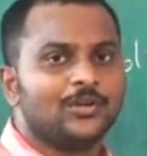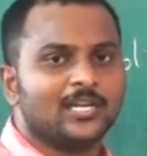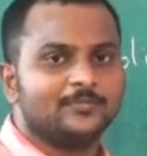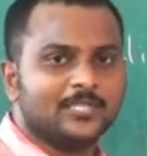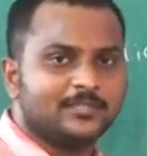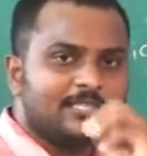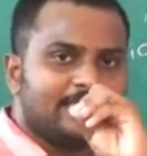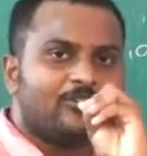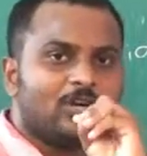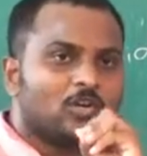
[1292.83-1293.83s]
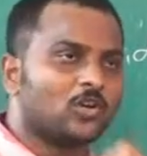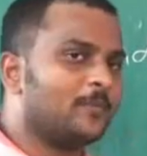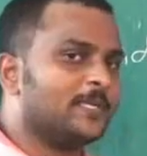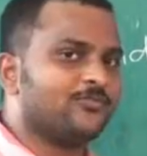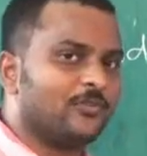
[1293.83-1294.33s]
you can observe that the water
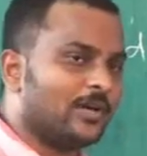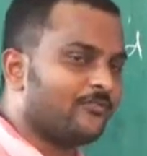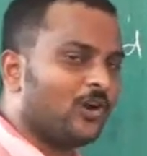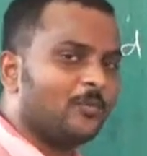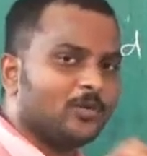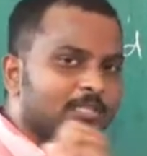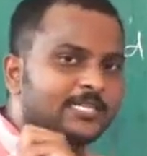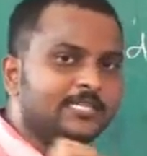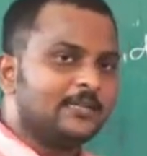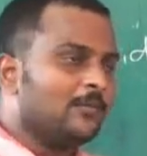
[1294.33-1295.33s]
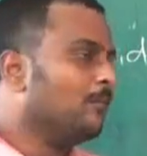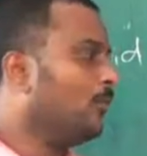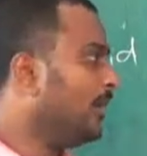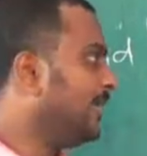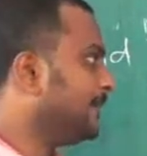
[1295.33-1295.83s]
droplets are formed on the
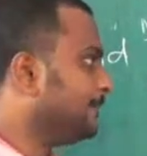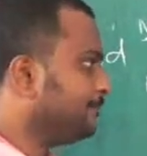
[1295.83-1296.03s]
body.